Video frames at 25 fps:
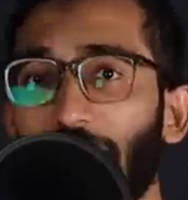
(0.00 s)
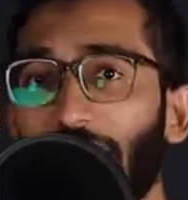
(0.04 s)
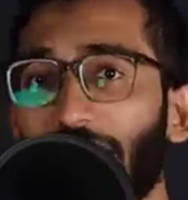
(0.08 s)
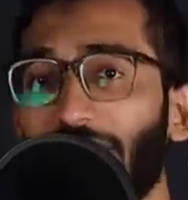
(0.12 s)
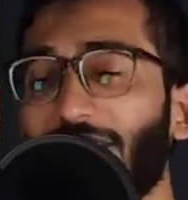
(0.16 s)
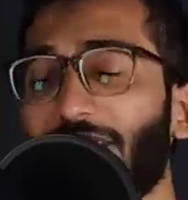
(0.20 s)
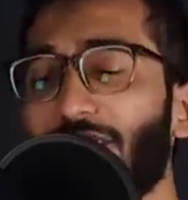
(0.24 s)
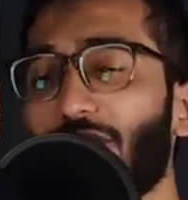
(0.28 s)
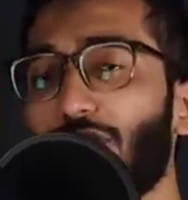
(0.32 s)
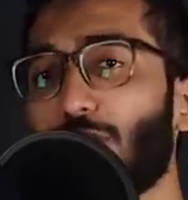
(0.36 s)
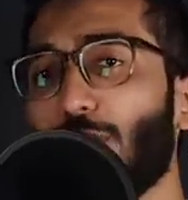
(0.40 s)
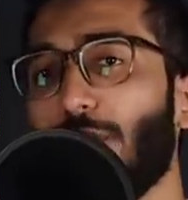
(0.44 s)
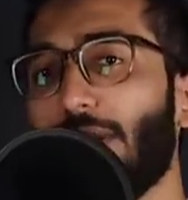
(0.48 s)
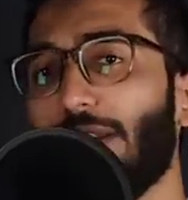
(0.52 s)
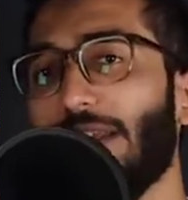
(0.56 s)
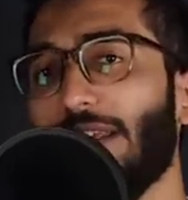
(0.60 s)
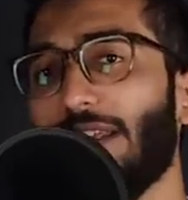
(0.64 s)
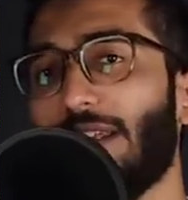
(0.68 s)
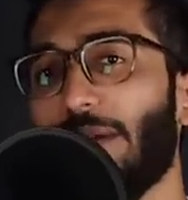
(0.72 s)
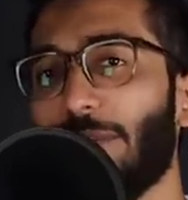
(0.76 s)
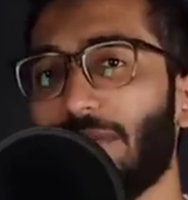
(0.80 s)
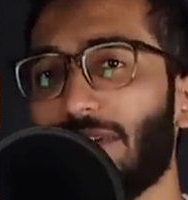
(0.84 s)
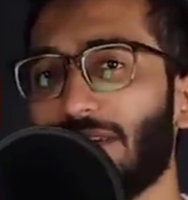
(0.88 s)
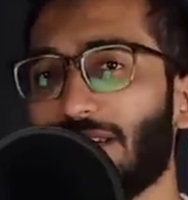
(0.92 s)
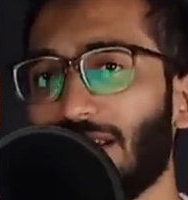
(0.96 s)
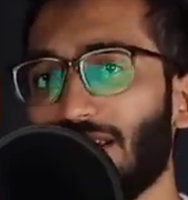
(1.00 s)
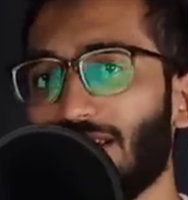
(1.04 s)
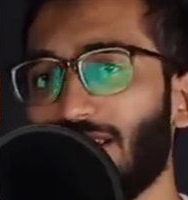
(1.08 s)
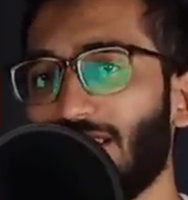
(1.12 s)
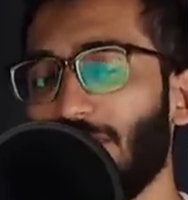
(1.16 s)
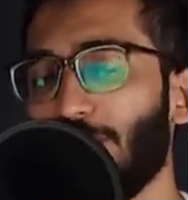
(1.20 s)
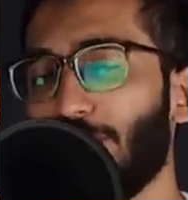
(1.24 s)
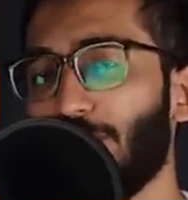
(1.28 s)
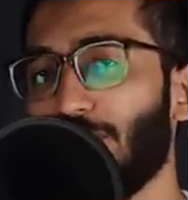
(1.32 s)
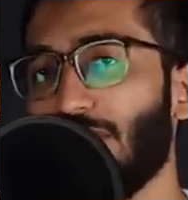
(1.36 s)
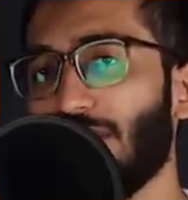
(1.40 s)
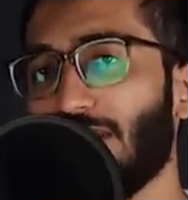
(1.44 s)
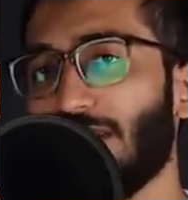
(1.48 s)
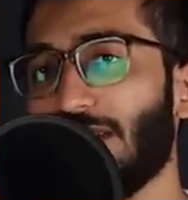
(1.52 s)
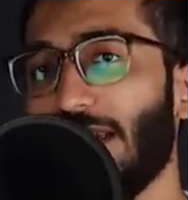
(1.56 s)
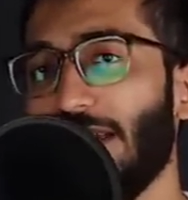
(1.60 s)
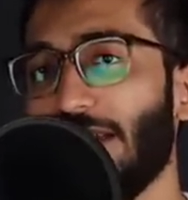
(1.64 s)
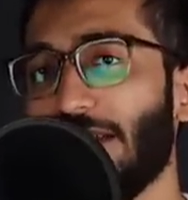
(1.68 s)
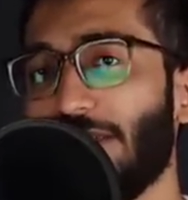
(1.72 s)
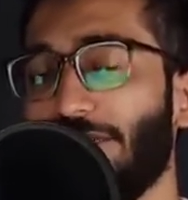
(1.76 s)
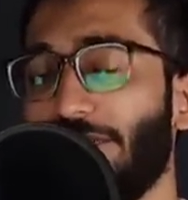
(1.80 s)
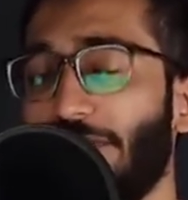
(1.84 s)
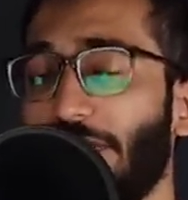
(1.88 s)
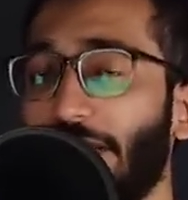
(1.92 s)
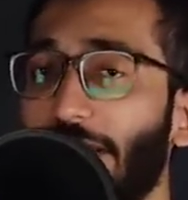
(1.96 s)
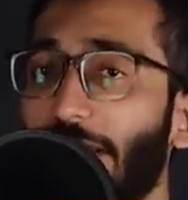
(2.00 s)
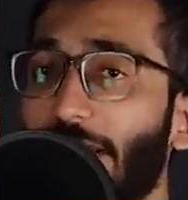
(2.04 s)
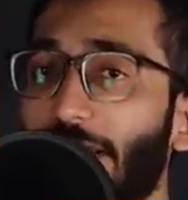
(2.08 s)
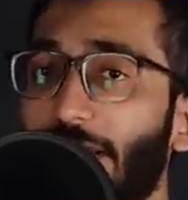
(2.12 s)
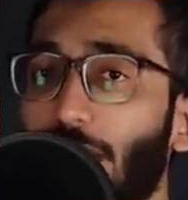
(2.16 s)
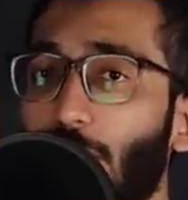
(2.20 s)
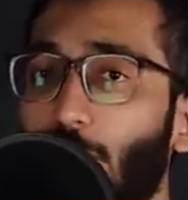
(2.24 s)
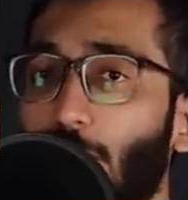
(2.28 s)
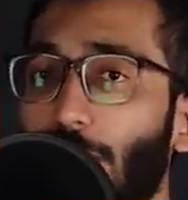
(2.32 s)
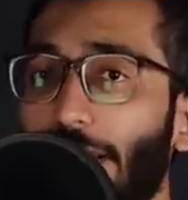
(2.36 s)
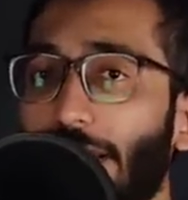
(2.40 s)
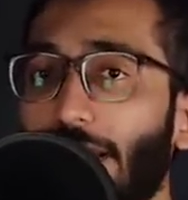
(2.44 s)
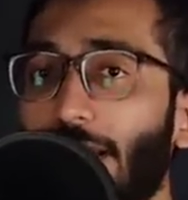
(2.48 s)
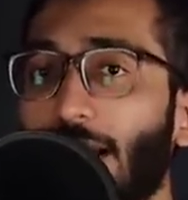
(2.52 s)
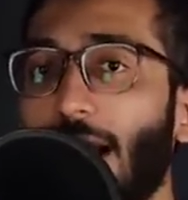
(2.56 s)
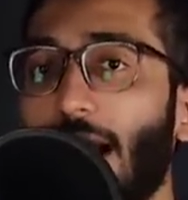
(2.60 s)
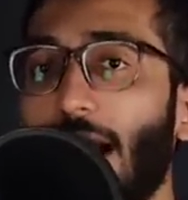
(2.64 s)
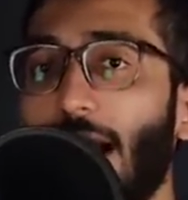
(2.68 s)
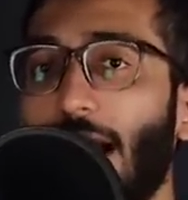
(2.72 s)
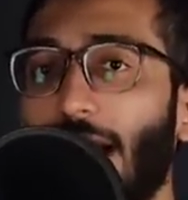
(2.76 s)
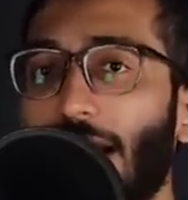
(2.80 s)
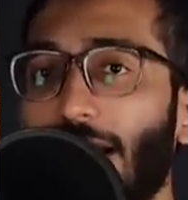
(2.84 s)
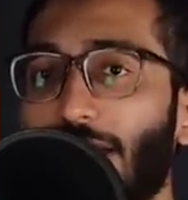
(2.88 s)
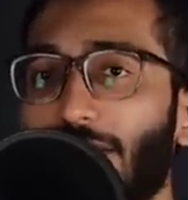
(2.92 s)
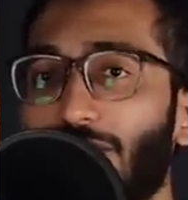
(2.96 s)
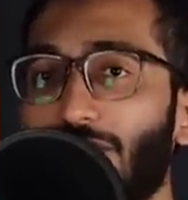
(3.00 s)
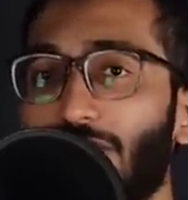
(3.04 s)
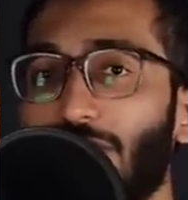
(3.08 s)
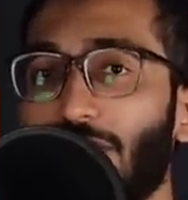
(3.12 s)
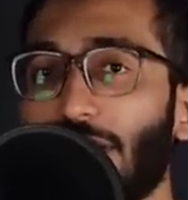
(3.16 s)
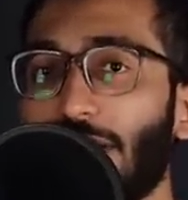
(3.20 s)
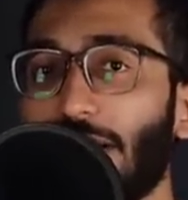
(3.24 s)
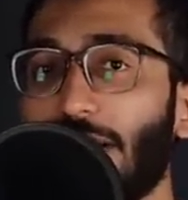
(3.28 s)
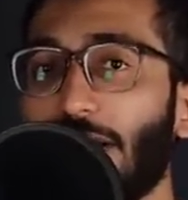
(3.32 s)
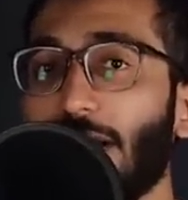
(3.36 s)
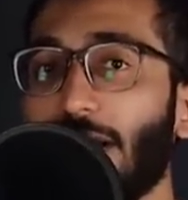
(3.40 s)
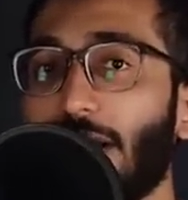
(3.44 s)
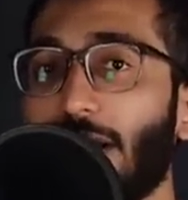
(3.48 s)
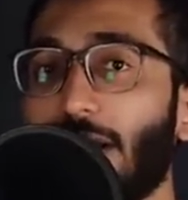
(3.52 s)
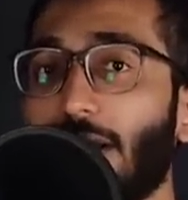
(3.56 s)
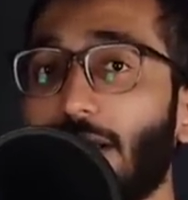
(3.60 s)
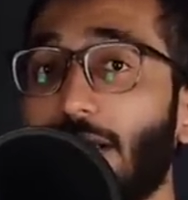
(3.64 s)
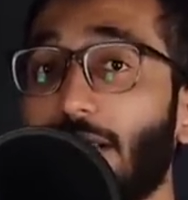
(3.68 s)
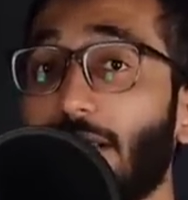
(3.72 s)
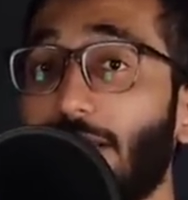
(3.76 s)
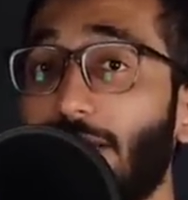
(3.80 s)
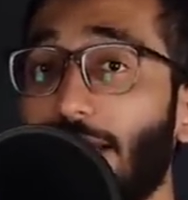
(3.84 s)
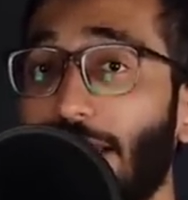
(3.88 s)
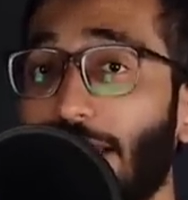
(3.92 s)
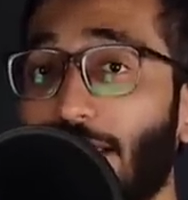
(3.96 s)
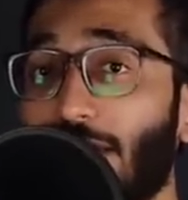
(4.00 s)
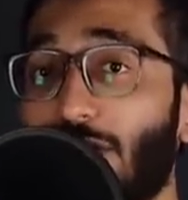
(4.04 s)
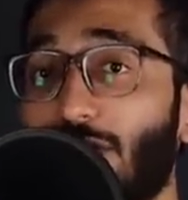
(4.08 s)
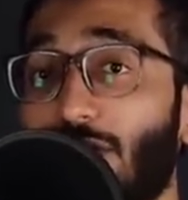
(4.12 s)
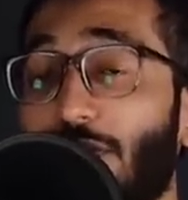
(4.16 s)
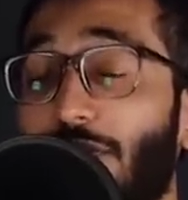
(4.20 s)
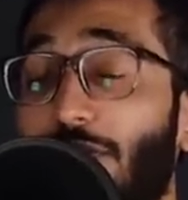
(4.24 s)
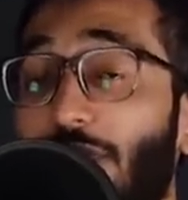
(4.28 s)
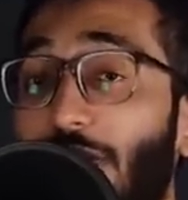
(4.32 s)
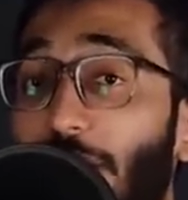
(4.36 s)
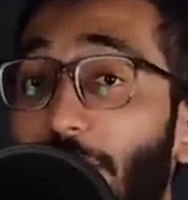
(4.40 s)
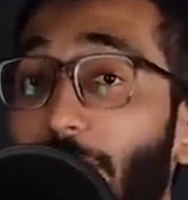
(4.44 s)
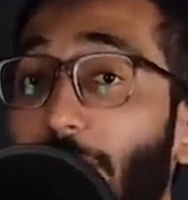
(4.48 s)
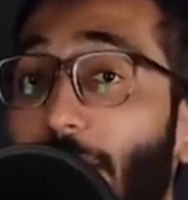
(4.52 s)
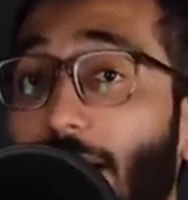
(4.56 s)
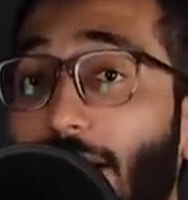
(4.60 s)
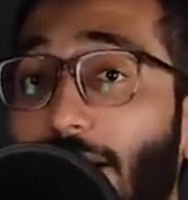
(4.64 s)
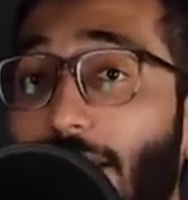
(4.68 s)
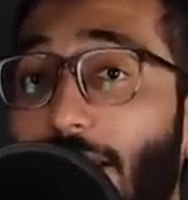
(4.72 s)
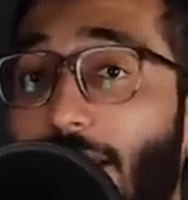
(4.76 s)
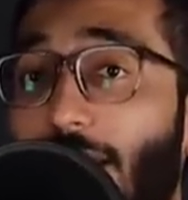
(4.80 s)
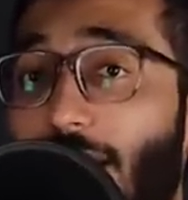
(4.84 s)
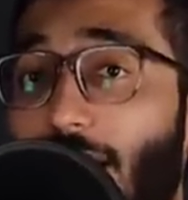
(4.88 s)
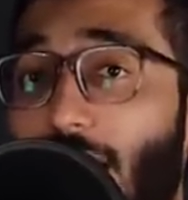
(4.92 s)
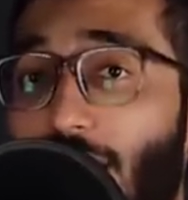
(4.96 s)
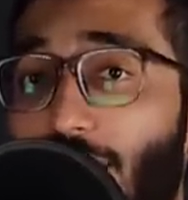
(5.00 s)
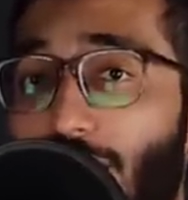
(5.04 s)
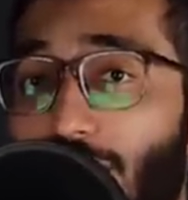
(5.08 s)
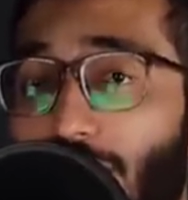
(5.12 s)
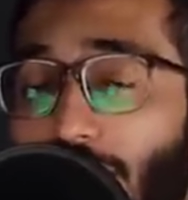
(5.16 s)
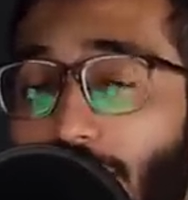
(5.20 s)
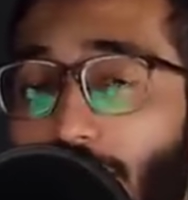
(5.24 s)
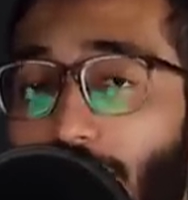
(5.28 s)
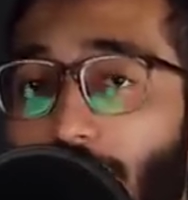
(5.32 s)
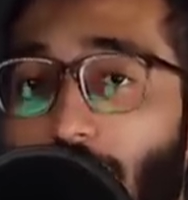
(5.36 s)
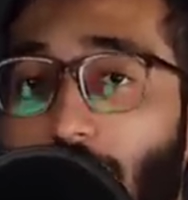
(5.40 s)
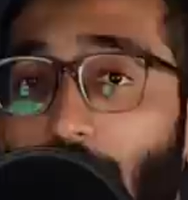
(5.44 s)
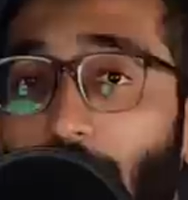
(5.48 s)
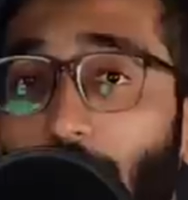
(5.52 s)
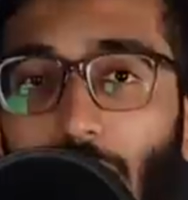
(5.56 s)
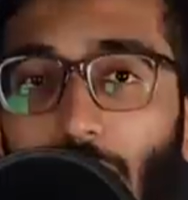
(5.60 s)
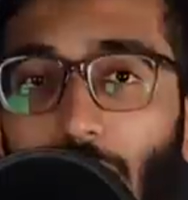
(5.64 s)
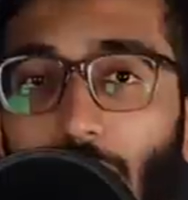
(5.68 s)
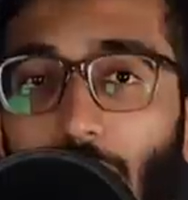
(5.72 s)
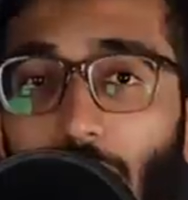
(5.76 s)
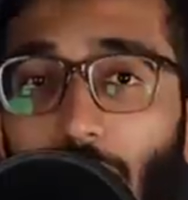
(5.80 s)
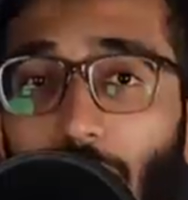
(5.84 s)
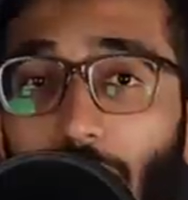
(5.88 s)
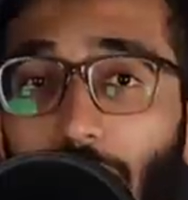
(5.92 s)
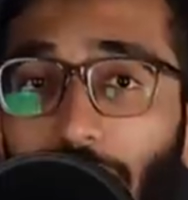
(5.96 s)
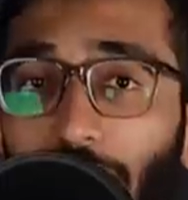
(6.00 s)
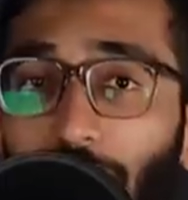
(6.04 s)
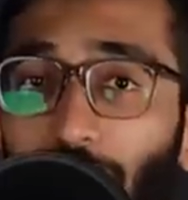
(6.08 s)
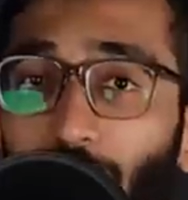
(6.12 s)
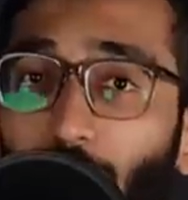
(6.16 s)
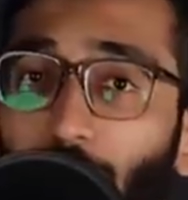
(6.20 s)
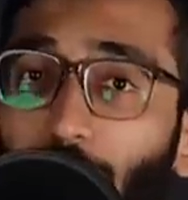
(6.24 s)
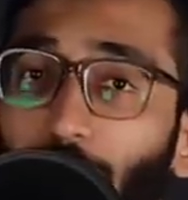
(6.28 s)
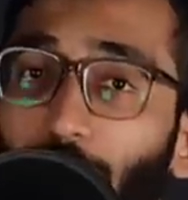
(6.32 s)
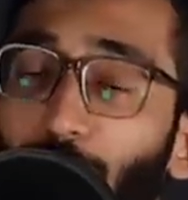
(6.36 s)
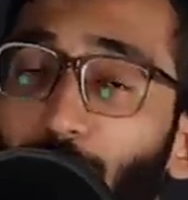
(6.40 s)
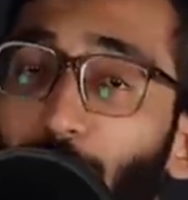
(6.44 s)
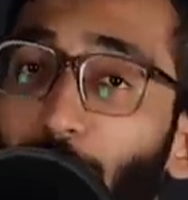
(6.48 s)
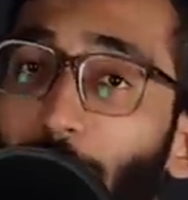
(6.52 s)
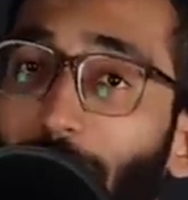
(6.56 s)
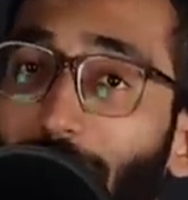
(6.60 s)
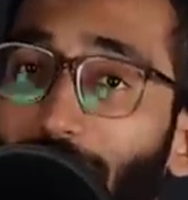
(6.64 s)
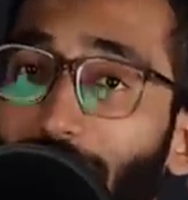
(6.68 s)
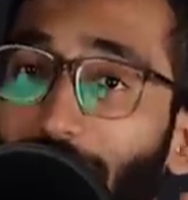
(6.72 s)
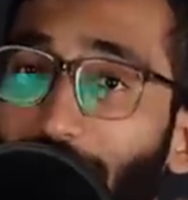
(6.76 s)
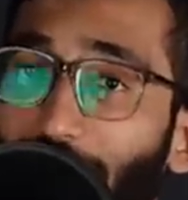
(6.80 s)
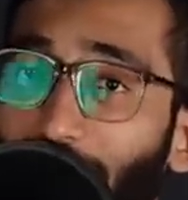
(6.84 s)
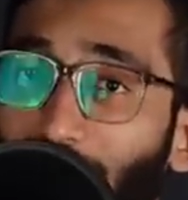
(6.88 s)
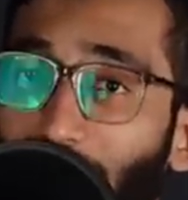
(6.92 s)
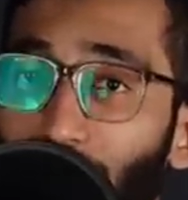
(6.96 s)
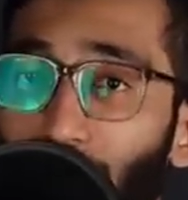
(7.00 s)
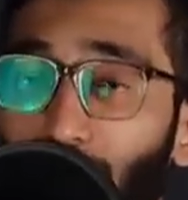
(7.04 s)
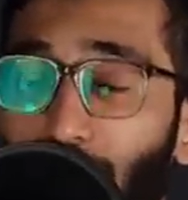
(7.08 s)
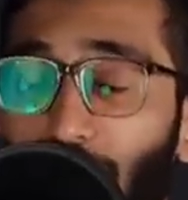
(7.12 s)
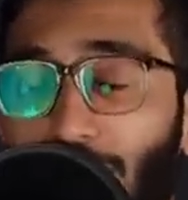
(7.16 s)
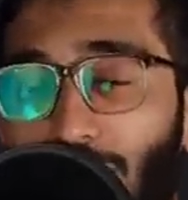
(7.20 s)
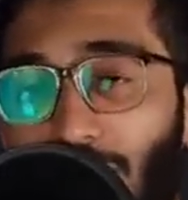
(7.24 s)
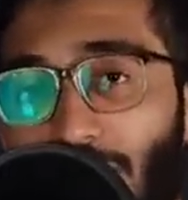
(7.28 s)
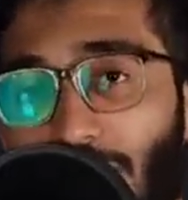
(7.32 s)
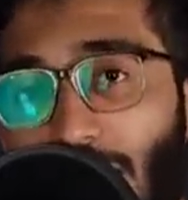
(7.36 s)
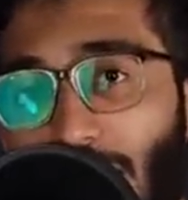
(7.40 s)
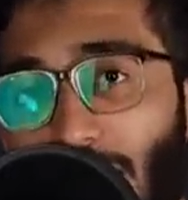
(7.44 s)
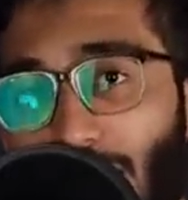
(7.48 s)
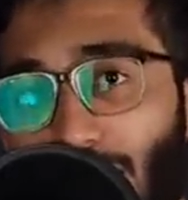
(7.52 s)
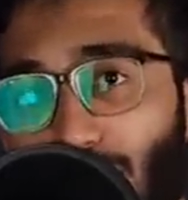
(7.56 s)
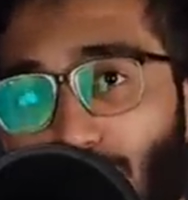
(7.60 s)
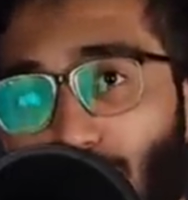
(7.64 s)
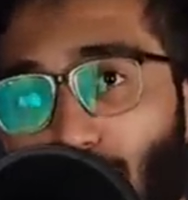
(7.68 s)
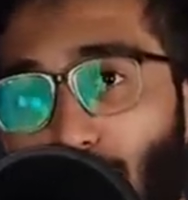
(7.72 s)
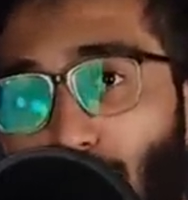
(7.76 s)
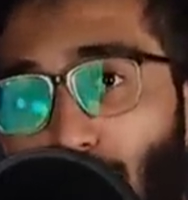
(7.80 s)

Eventually, the misconceptions get faded away and she thinks of remarrying Rashid. And in order to marry Rashid, she has